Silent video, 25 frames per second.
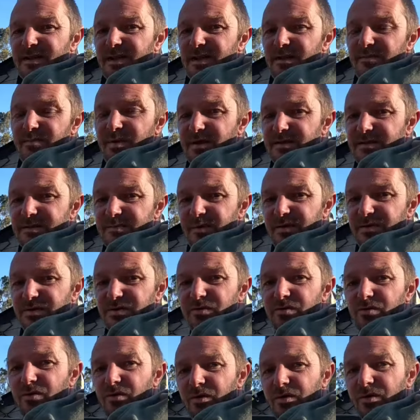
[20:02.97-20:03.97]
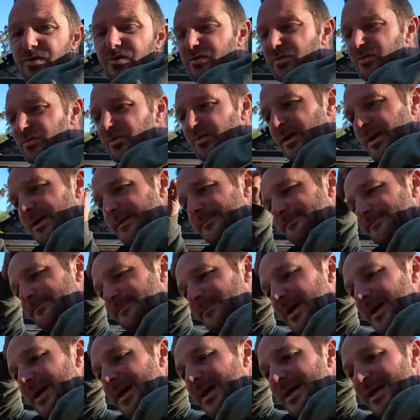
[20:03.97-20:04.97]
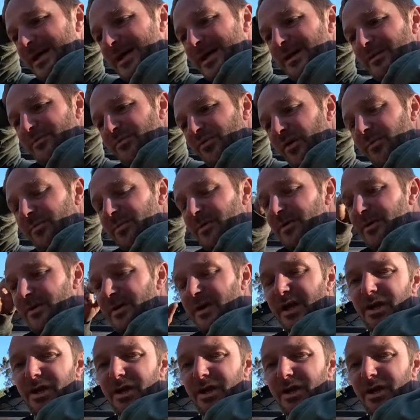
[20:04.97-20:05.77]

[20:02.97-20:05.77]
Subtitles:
eBay special oil cooler and get a proper